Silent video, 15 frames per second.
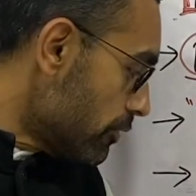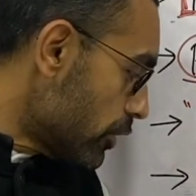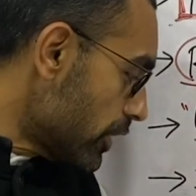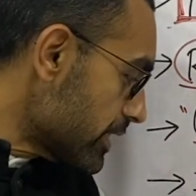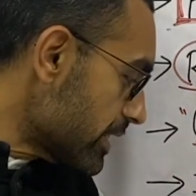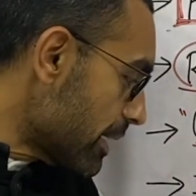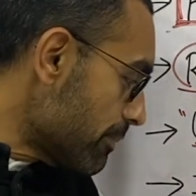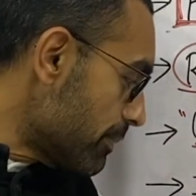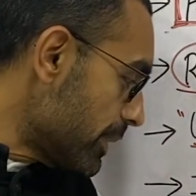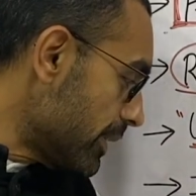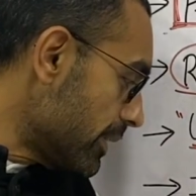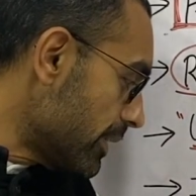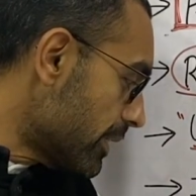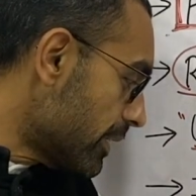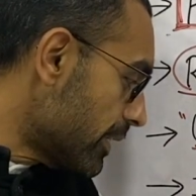For example,
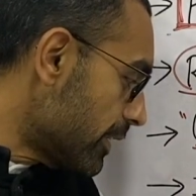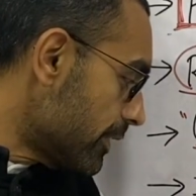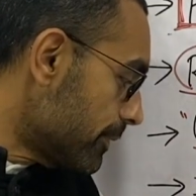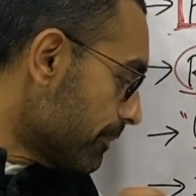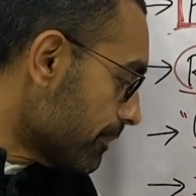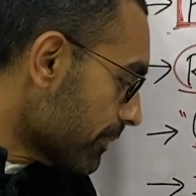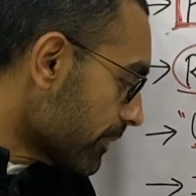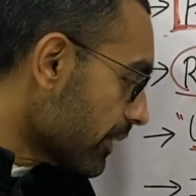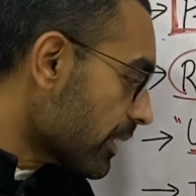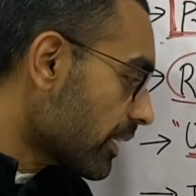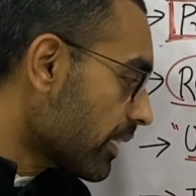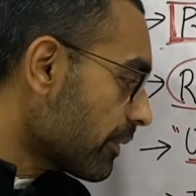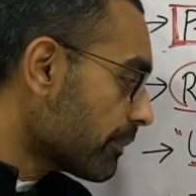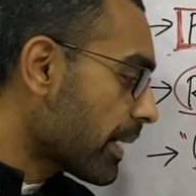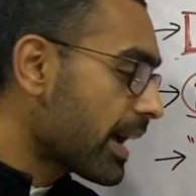
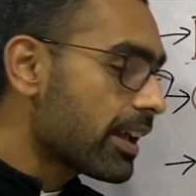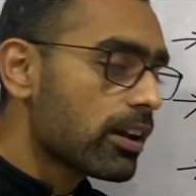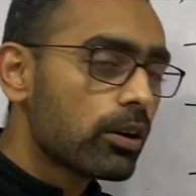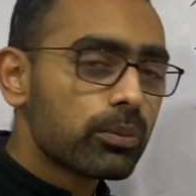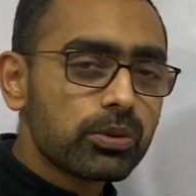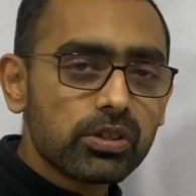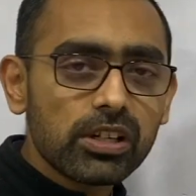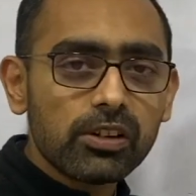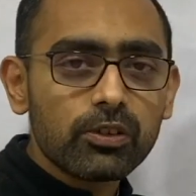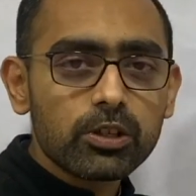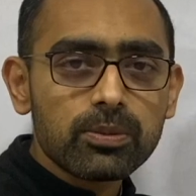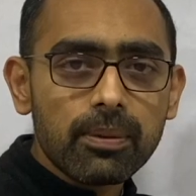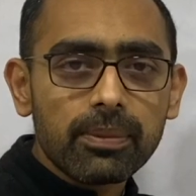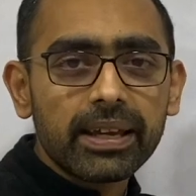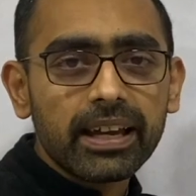my optional was
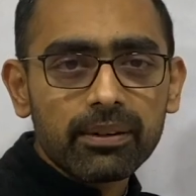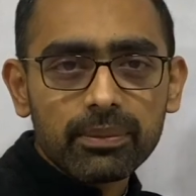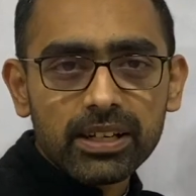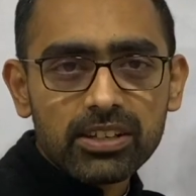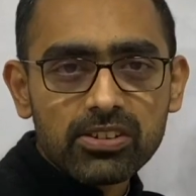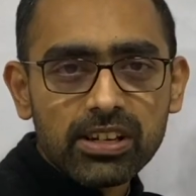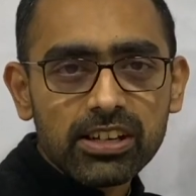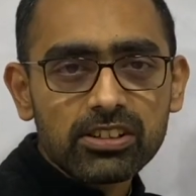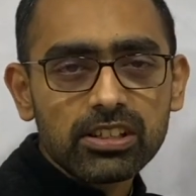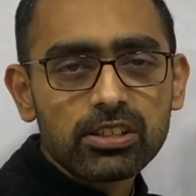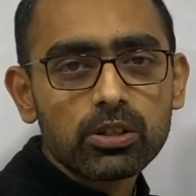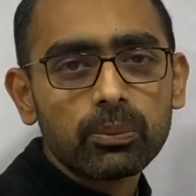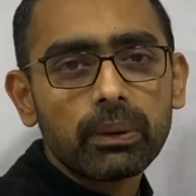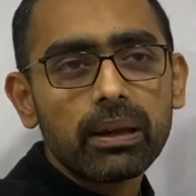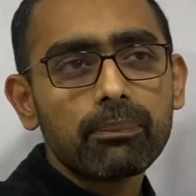public administration.
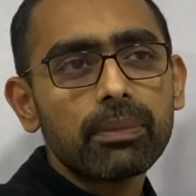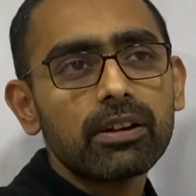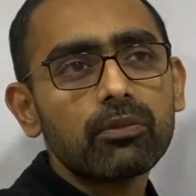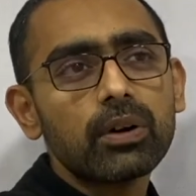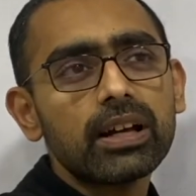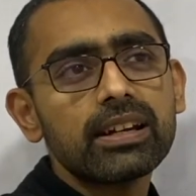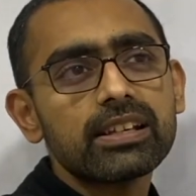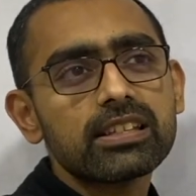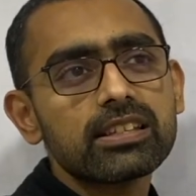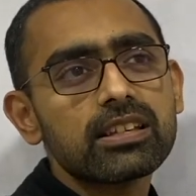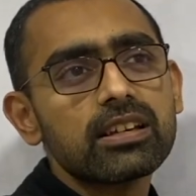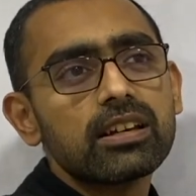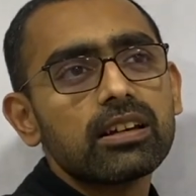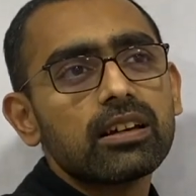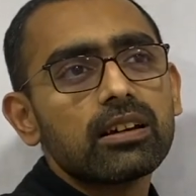So paper 1
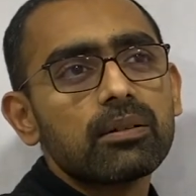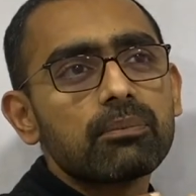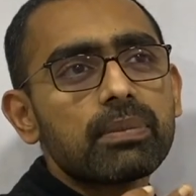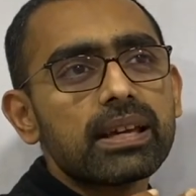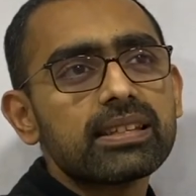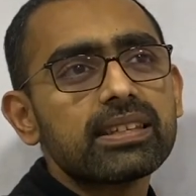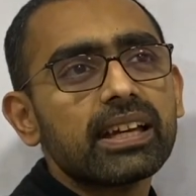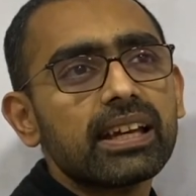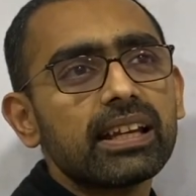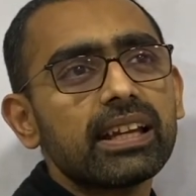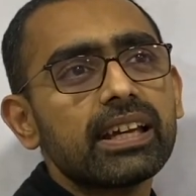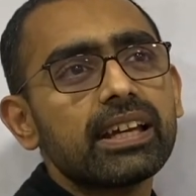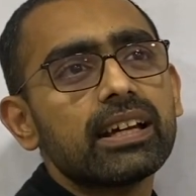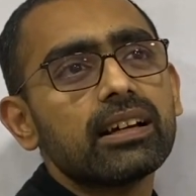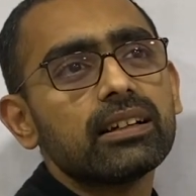is
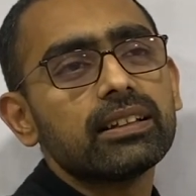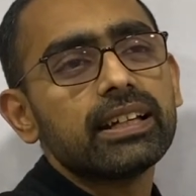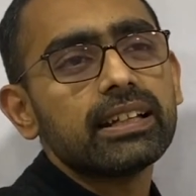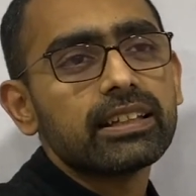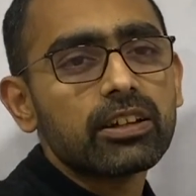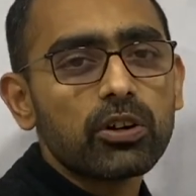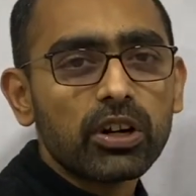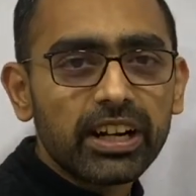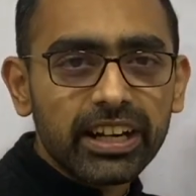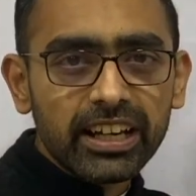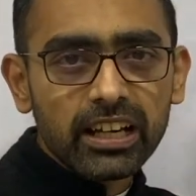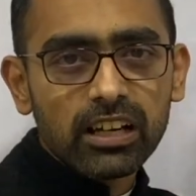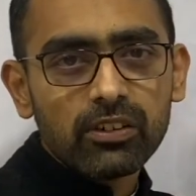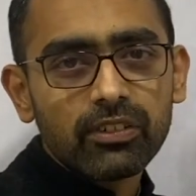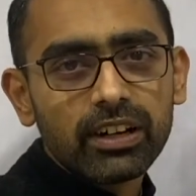basically the
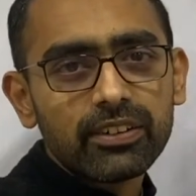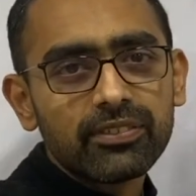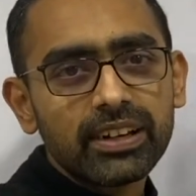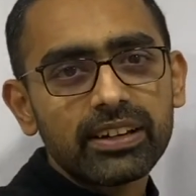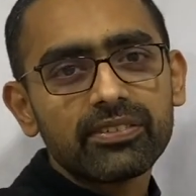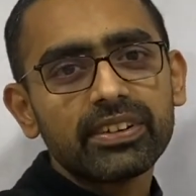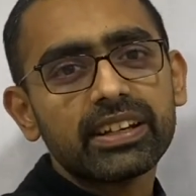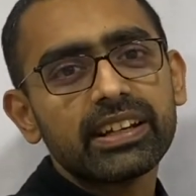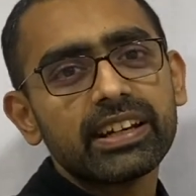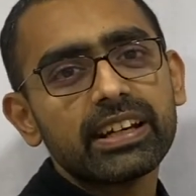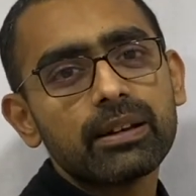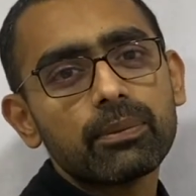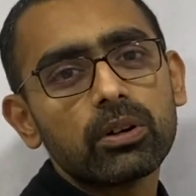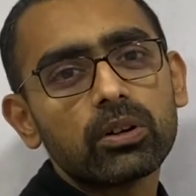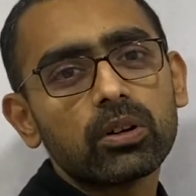theoretical one, where we read
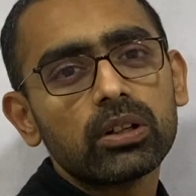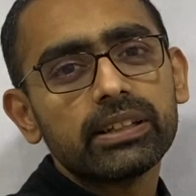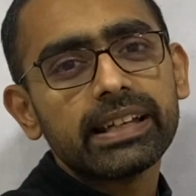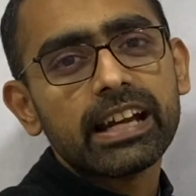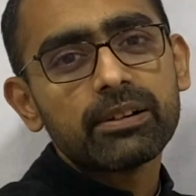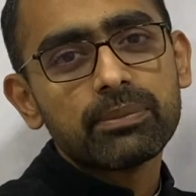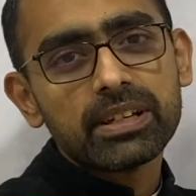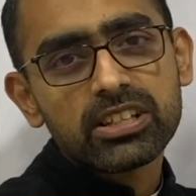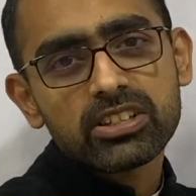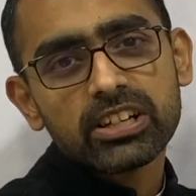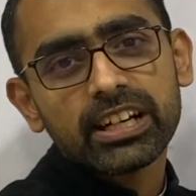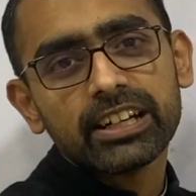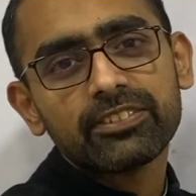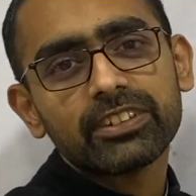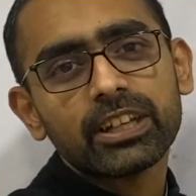about all the
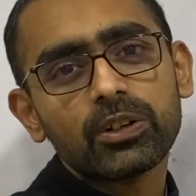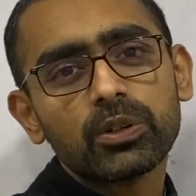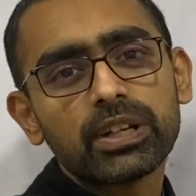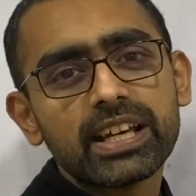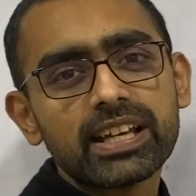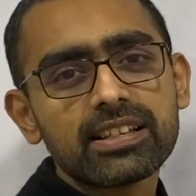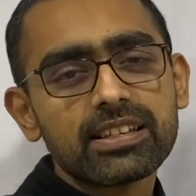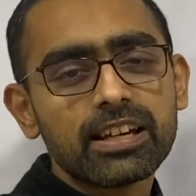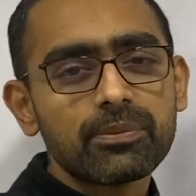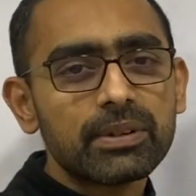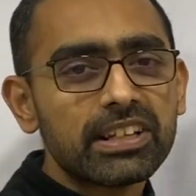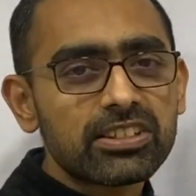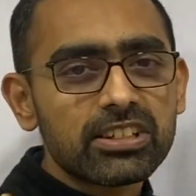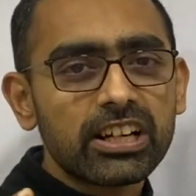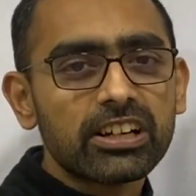administrative theories,
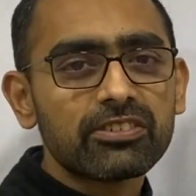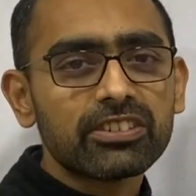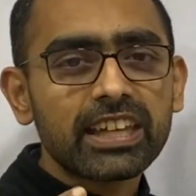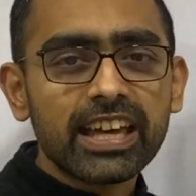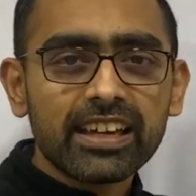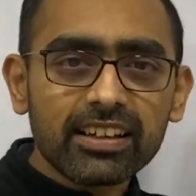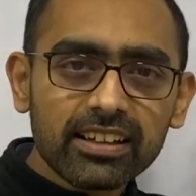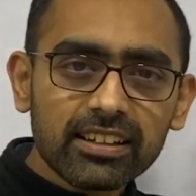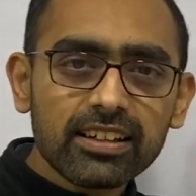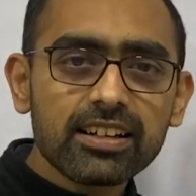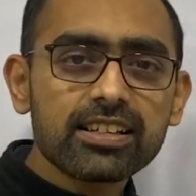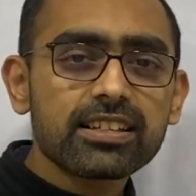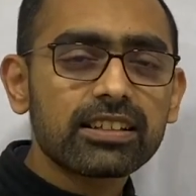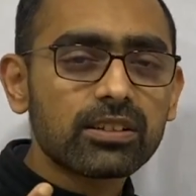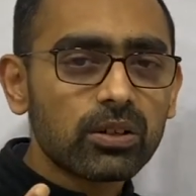administrative
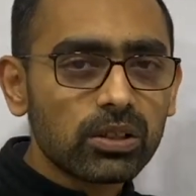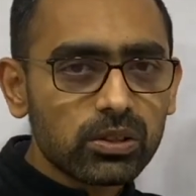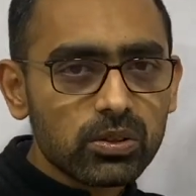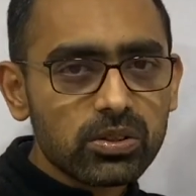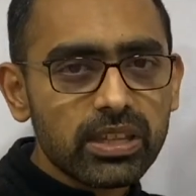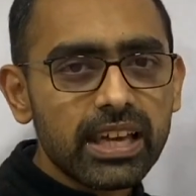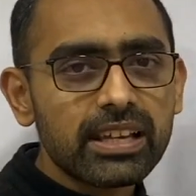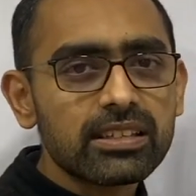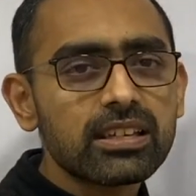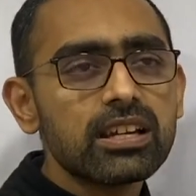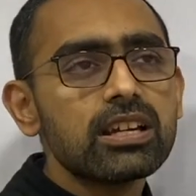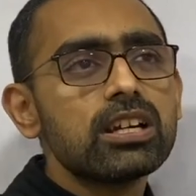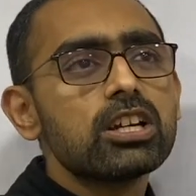thinkers and all those things.